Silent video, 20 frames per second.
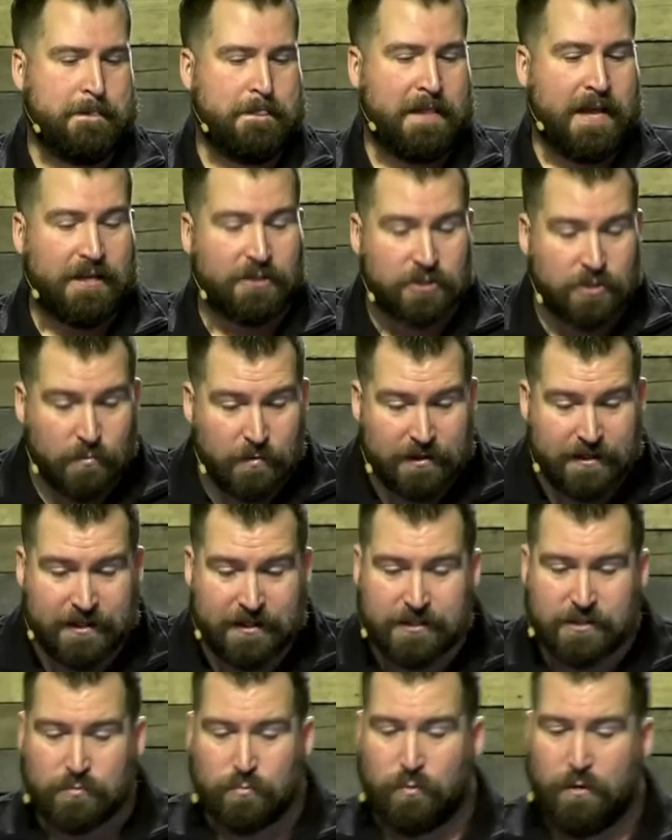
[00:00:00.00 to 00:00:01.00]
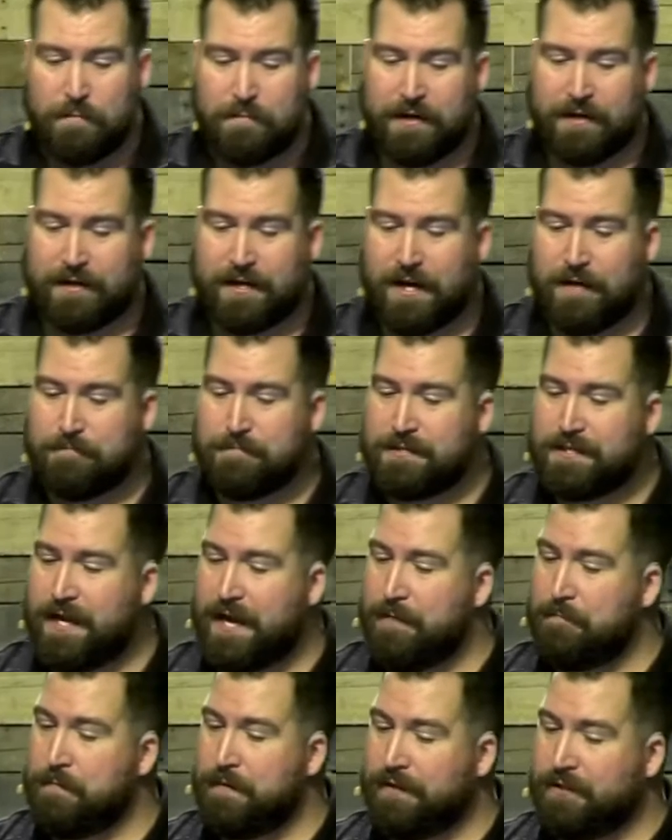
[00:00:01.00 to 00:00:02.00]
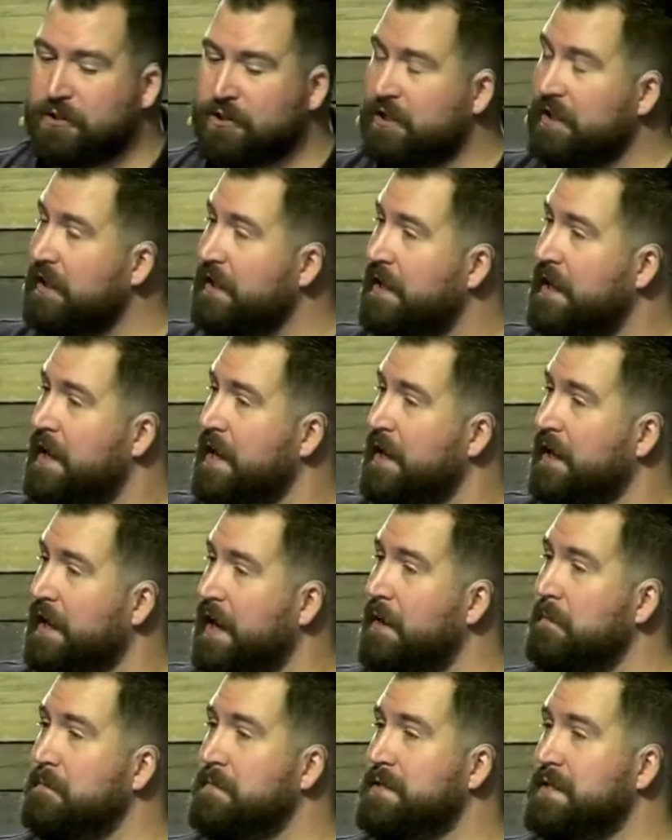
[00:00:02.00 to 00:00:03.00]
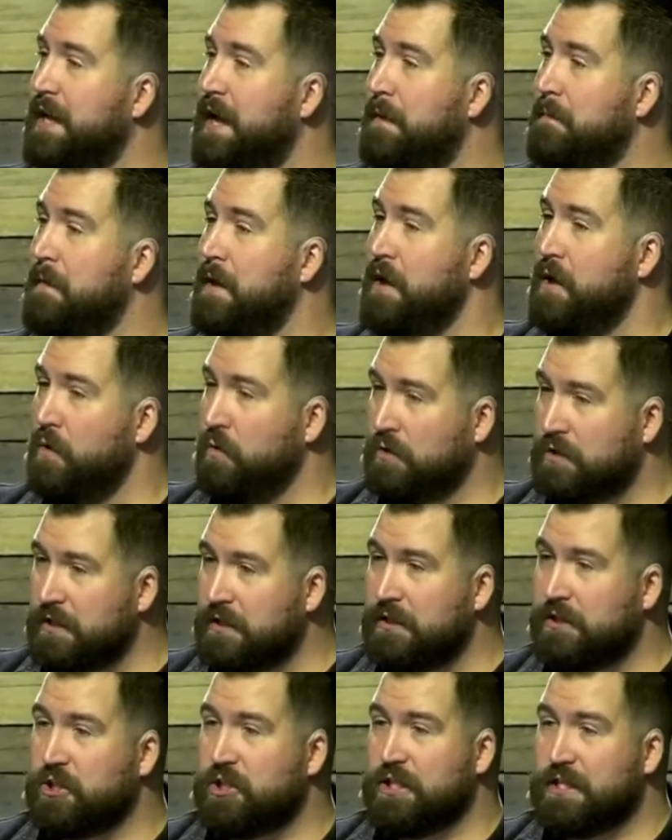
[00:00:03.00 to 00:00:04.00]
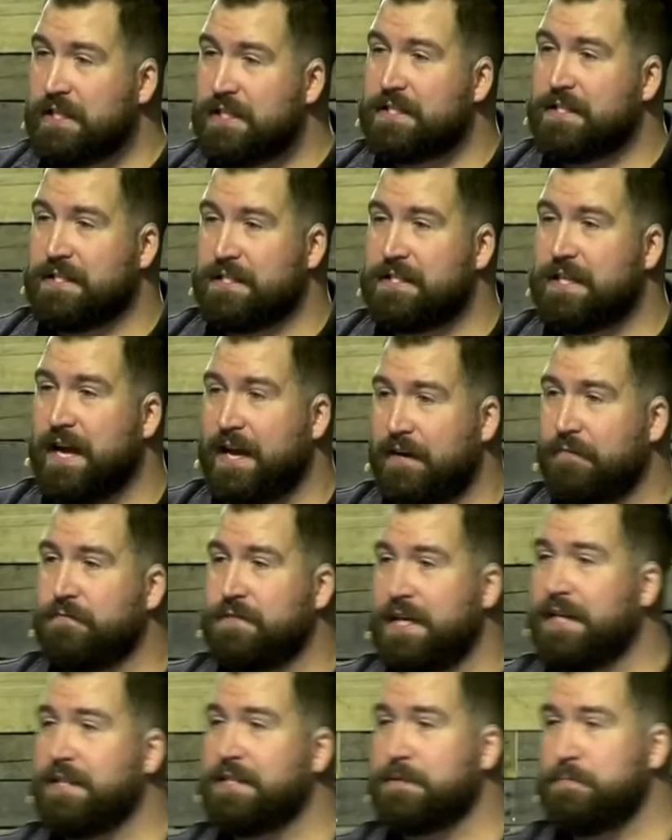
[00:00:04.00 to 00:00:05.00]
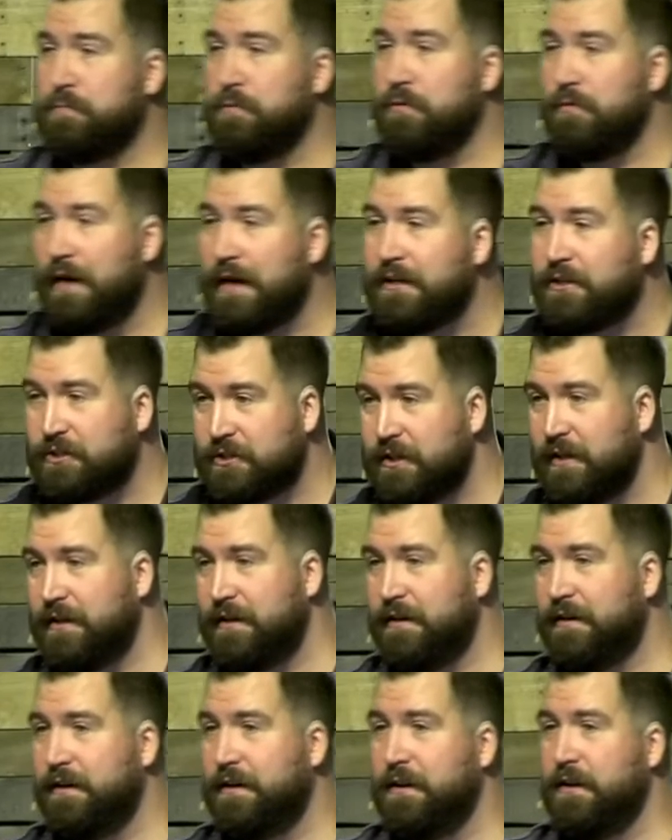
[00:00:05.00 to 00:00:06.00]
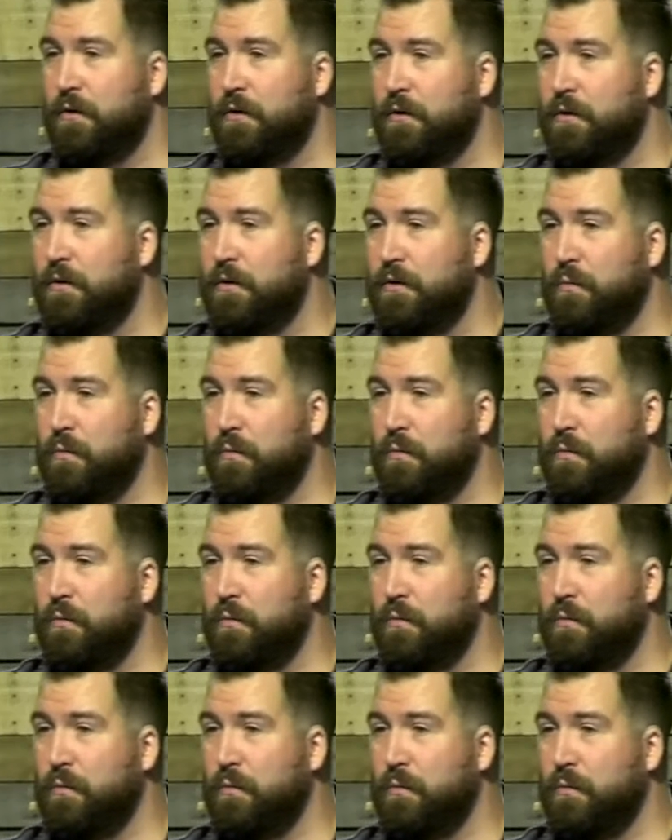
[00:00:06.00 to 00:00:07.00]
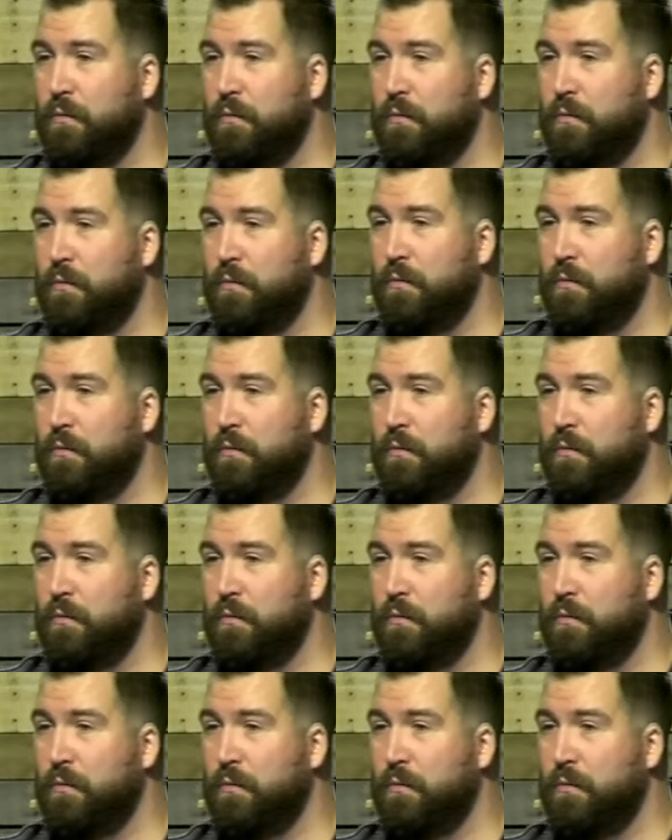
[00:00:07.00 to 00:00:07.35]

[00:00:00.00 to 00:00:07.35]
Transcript: And so when this woman comes up and she comes up to Jesus out of desperation, we can start to get a